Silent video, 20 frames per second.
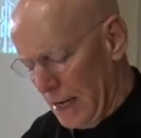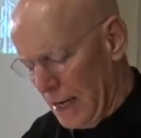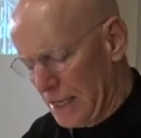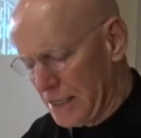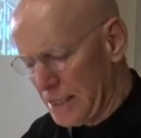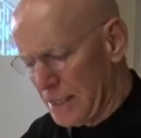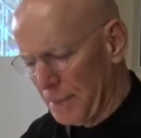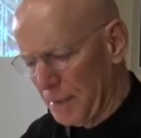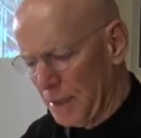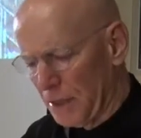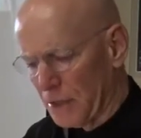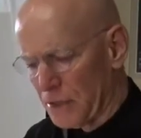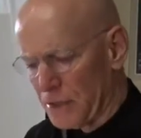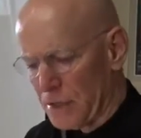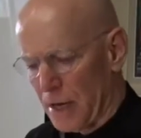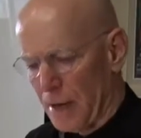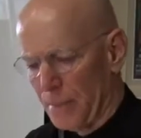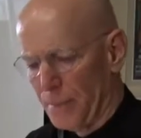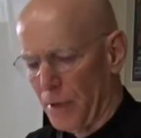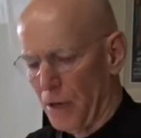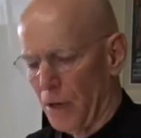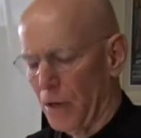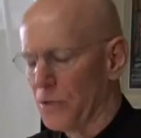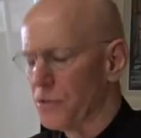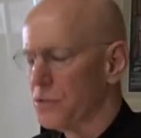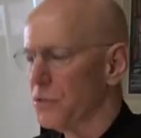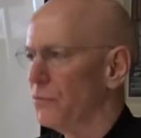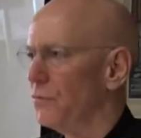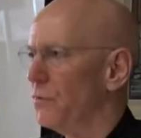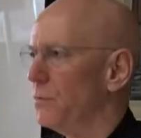A similar example,
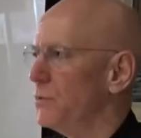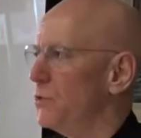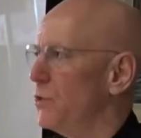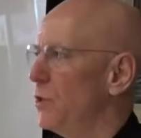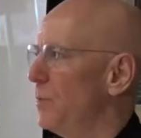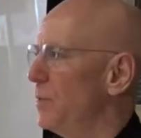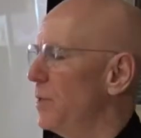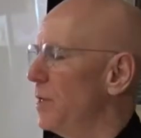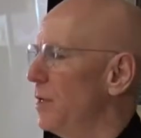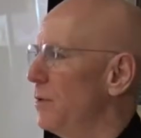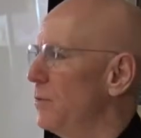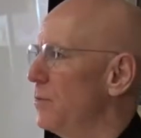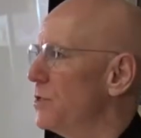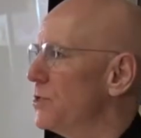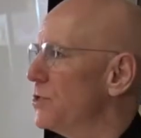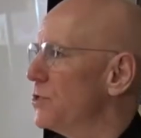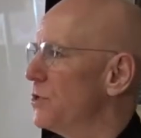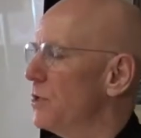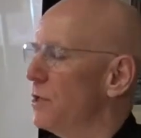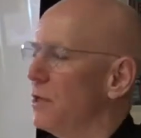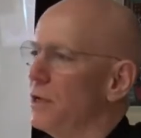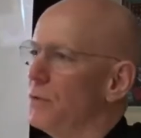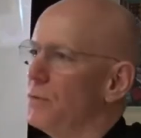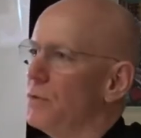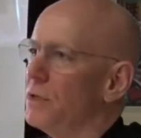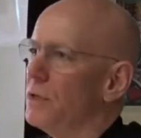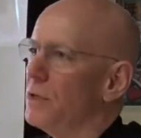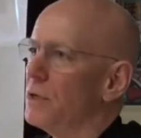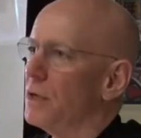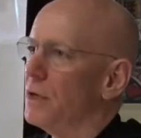also from Germany, which today
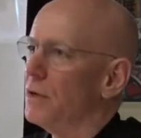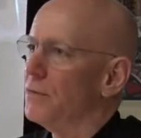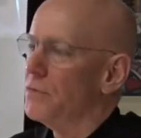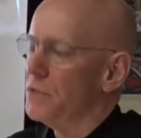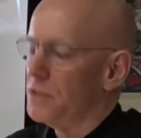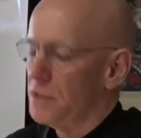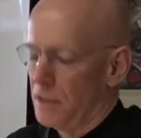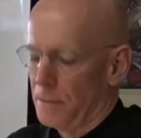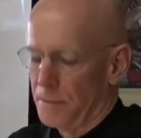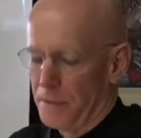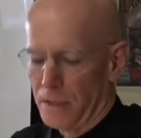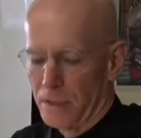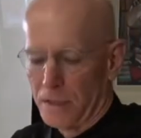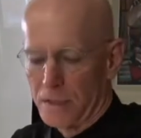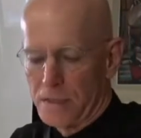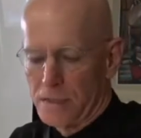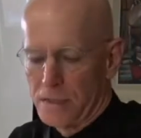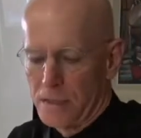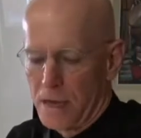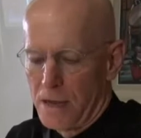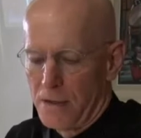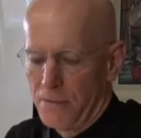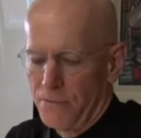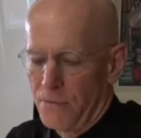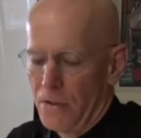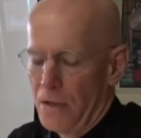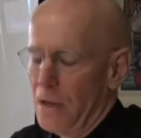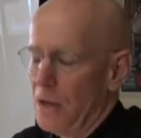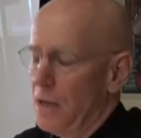we think of as eminently safe,